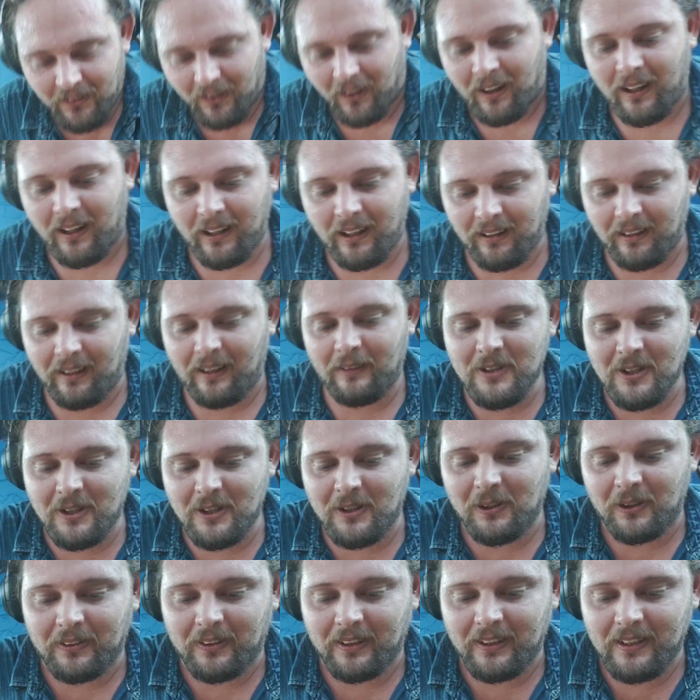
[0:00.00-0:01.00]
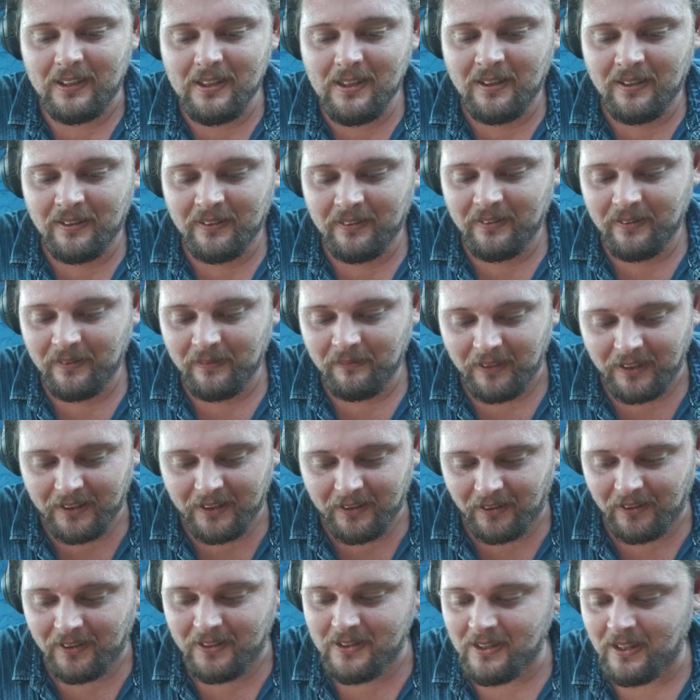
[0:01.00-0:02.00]
I love to cook this
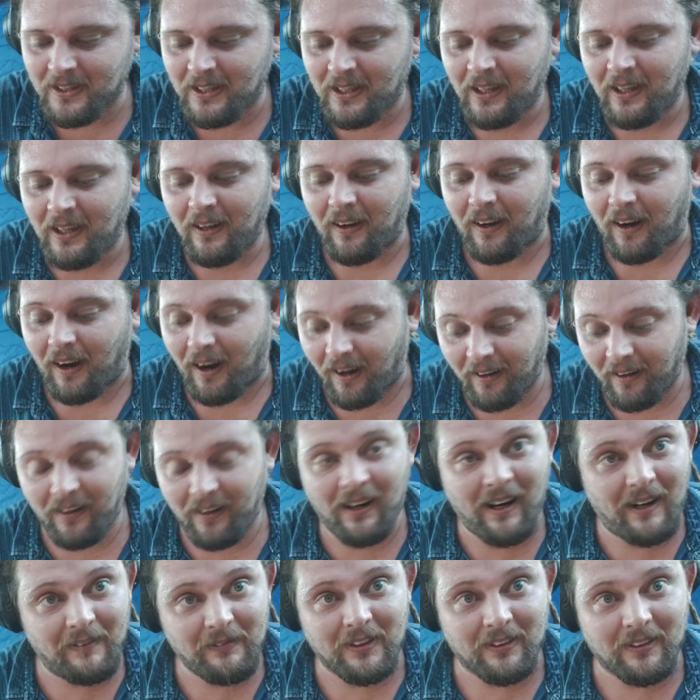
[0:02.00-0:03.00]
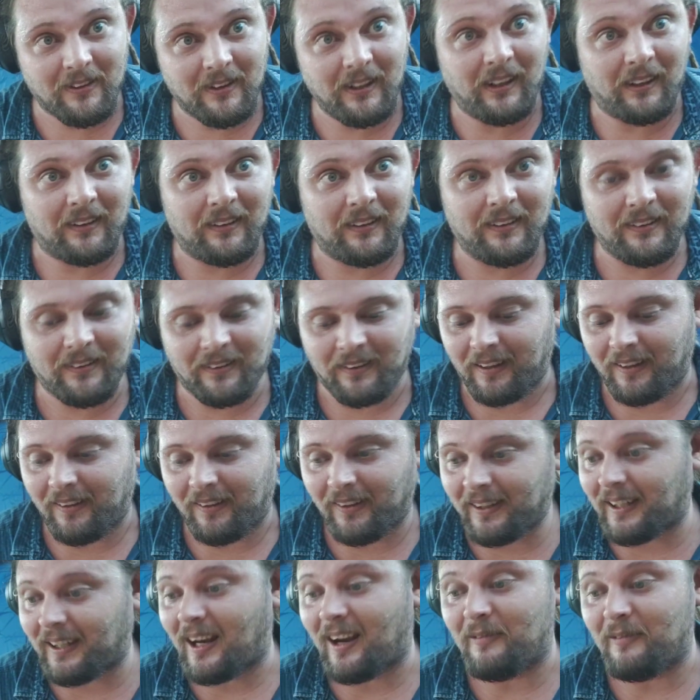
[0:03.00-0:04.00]
because I don't have to think and
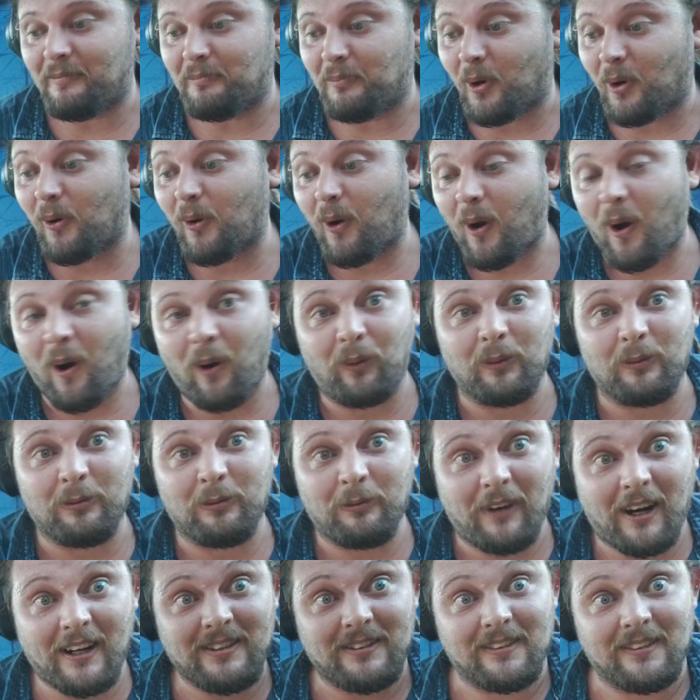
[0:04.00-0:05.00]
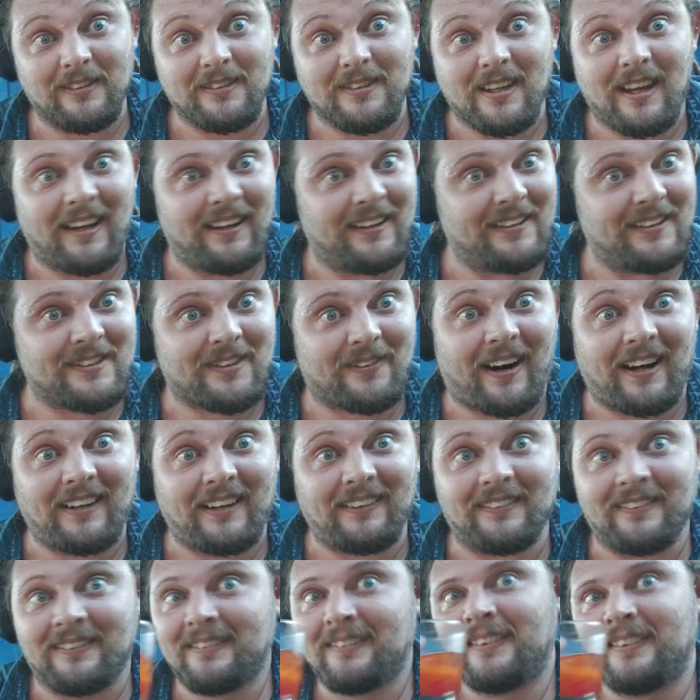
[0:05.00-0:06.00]
I can have more old fashioned and it's
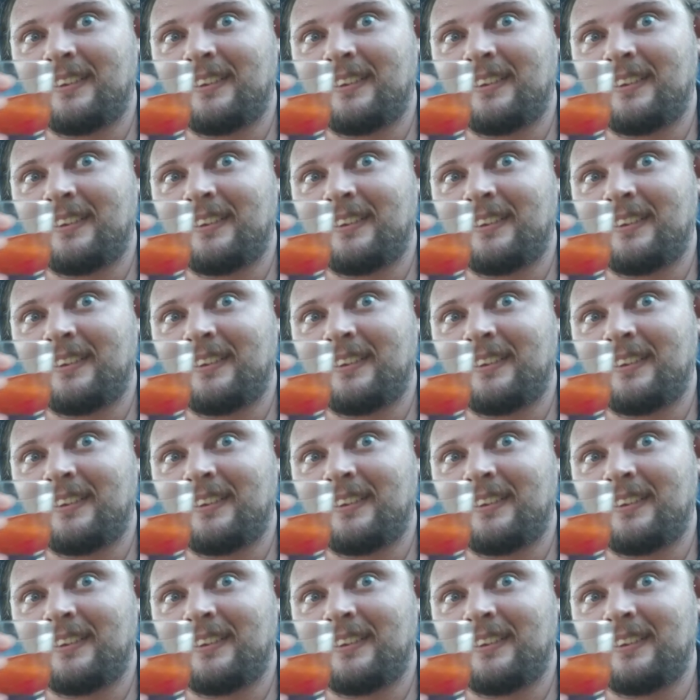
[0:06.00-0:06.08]
great.